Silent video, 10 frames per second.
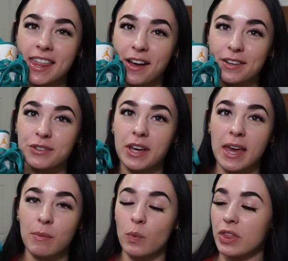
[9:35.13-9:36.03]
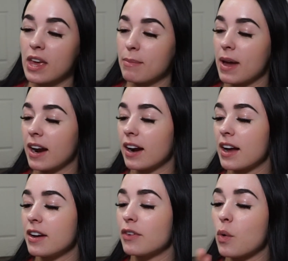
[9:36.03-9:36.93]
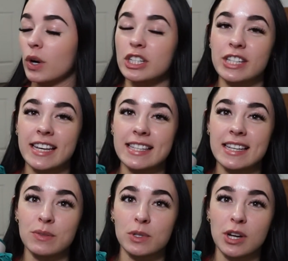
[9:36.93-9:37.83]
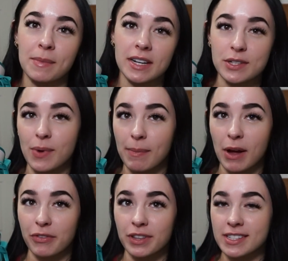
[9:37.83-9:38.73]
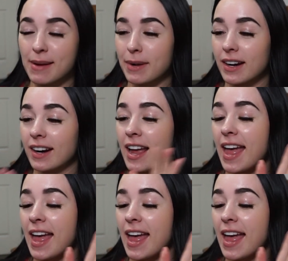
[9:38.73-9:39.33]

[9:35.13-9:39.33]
They also came with a pair of orange laces, which I'm gonna swap out for the summer.